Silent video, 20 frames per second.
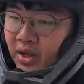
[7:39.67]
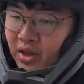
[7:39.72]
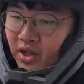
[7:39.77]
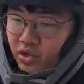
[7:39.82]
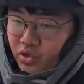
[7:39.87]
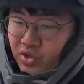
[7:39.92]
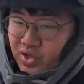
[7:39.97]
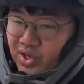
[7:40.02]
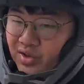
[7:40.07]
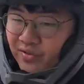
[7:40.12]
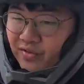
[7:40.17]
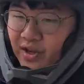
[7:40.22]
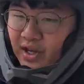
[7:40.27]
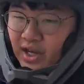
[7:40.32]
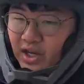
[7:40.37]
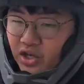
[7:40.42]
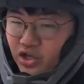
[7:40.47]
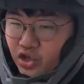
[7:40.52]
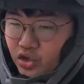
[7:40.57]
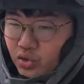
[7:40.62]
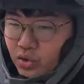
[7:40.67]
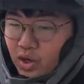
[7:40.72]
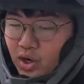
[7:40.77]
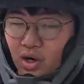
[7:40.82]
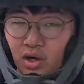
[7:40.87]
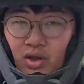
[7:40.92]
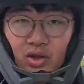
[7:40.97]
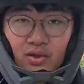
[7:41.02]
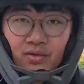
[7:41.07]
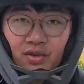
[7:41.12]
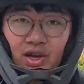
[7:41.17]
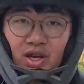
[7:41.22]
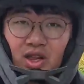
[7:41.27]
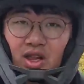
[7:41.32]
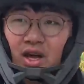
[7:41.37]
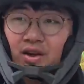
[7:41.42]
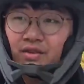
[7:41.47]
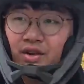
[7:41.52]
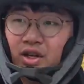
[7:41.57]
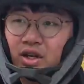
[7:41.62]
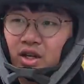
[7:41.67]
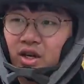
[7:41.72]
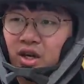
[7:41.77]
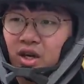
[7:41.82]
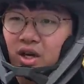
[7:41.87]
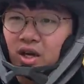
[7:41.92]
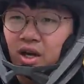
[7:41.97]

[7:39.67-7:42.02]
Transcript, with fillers: This was an issue on the V11,